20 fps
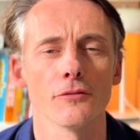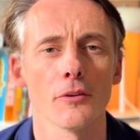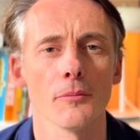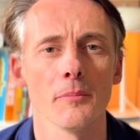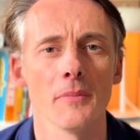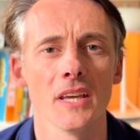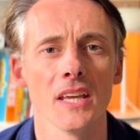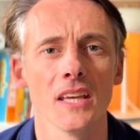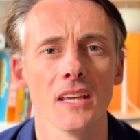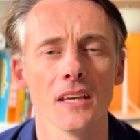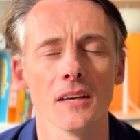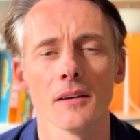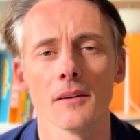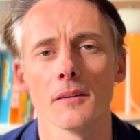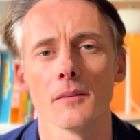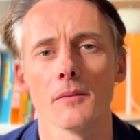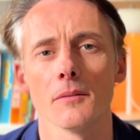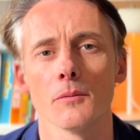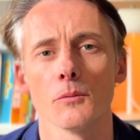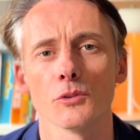for me
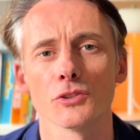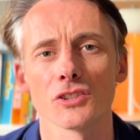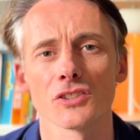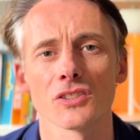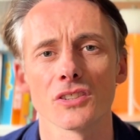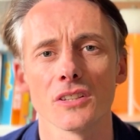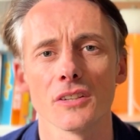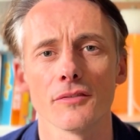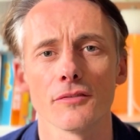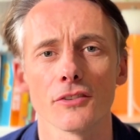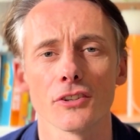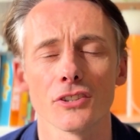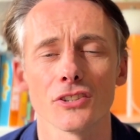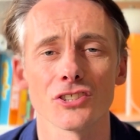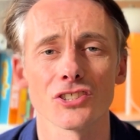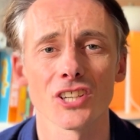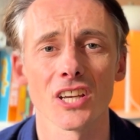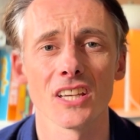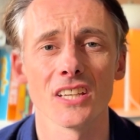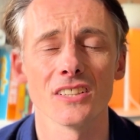was a
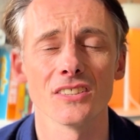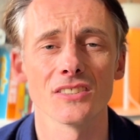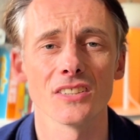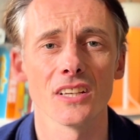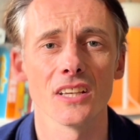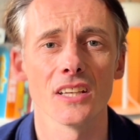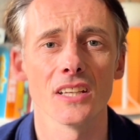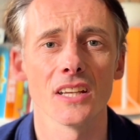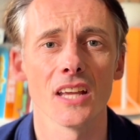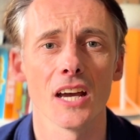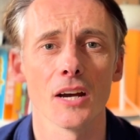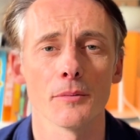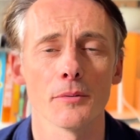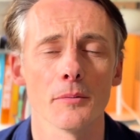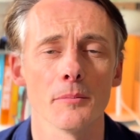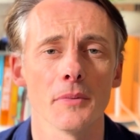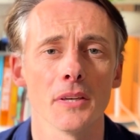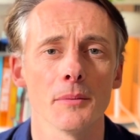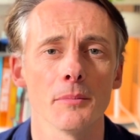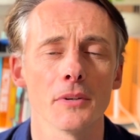significant change in
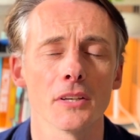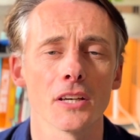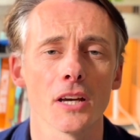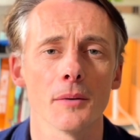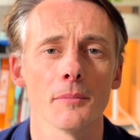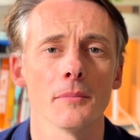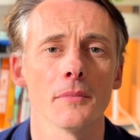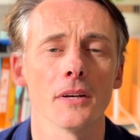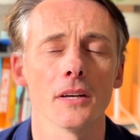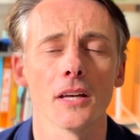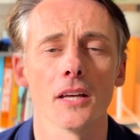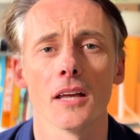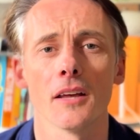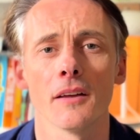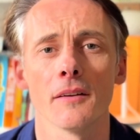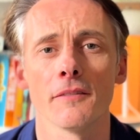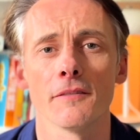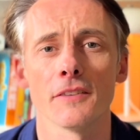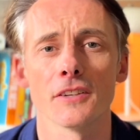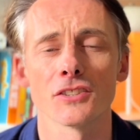helping me become
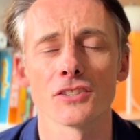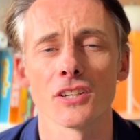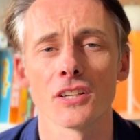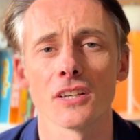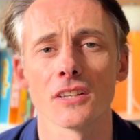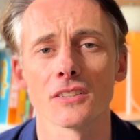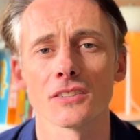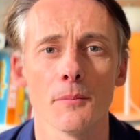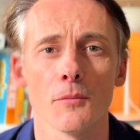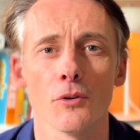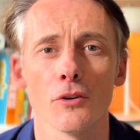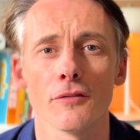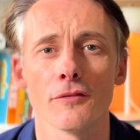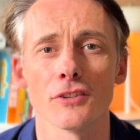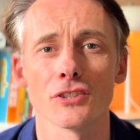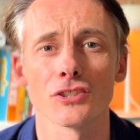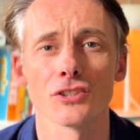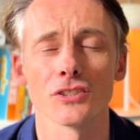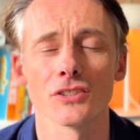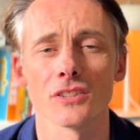a fitter and more
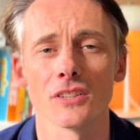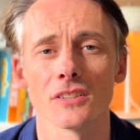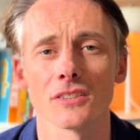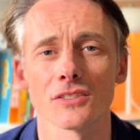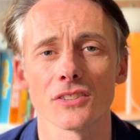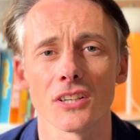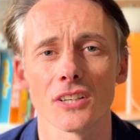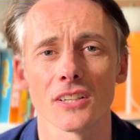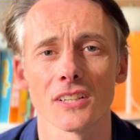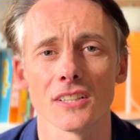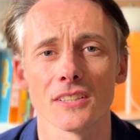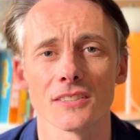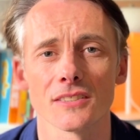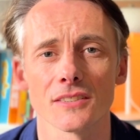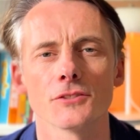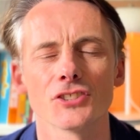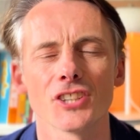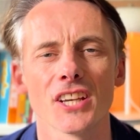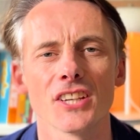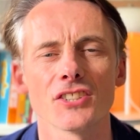efficient
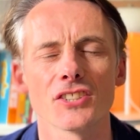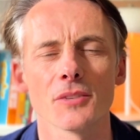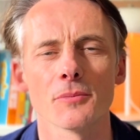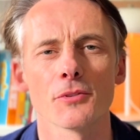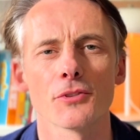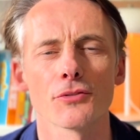cyclist. Change number